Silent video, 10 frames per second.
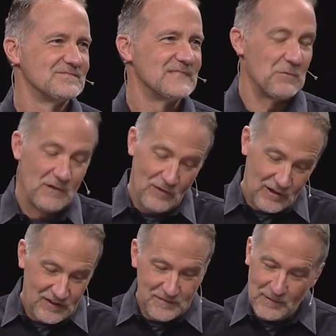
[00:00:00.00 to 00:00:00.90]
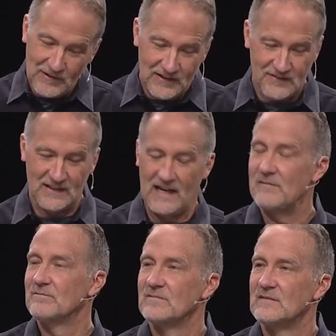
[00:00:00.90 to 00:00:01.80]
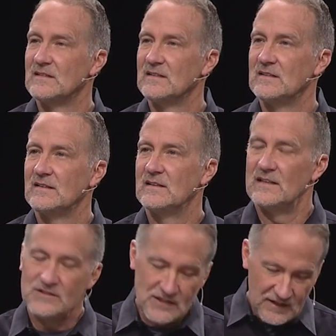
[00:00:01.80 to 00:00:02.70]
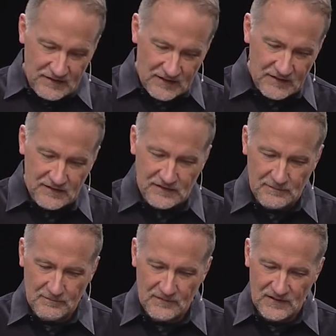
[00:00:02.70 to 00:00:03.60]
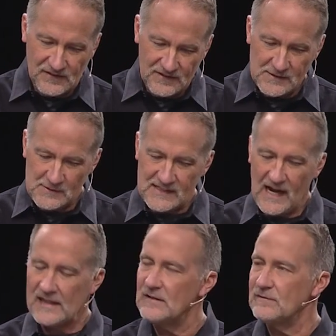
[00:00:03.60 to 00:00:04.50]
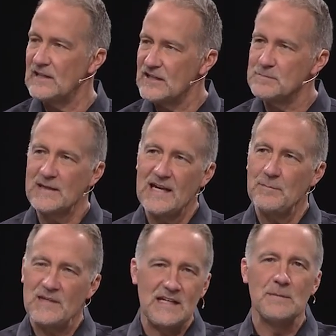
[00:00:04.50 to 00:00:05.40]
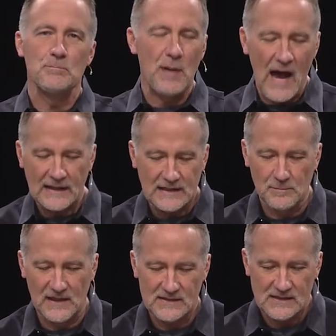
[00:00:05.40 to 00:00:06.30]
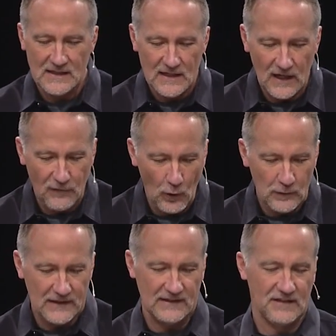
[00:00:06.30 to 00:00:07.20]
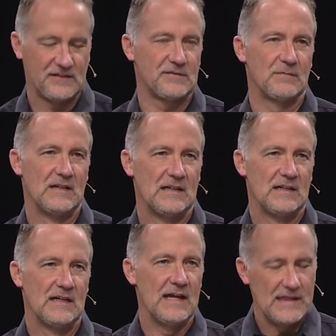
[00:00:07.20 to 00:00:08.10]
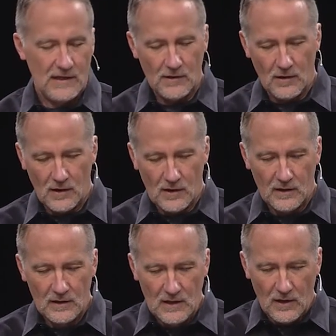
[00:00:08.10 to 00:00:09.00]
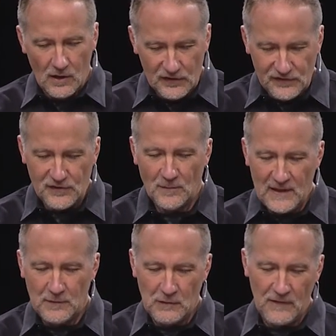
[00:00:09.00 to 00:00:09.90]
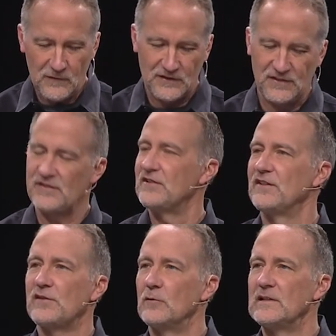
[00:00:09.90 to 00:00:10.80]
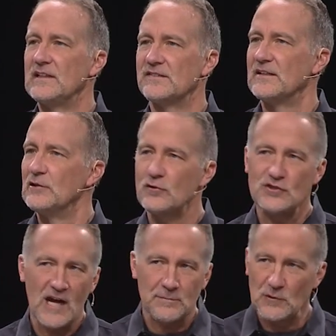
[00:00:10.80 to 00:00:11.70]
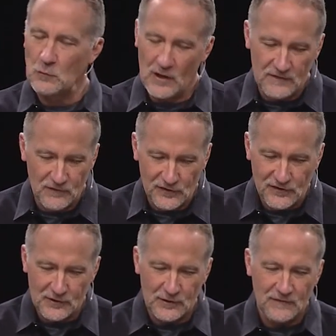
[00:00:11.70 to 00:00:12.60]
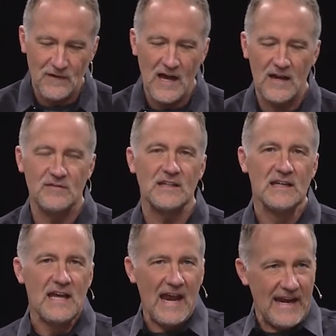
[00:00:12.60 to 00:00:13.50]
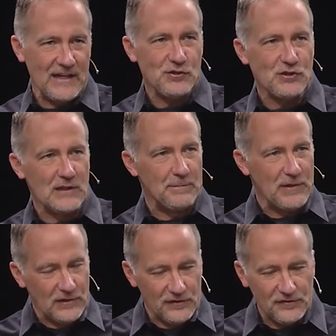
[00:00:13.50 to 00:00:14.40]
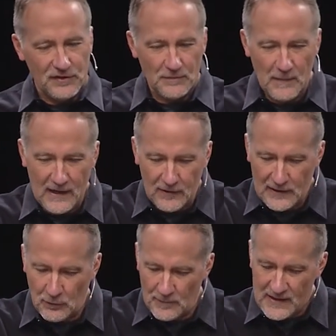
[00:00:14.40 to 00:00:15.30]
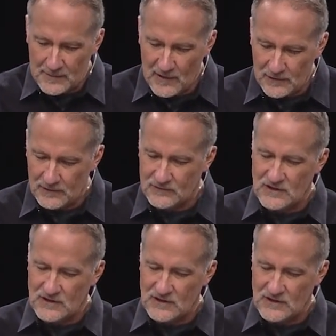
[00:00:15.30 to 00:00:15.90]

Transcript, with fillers: And we've all experienced that. And Jesus, since he was God in the flesh, became the embodiment of holiness. And there are are so many references to his holiness. In Luke chapter 1, verse 35, the angel appears to Mary, who will be the mother of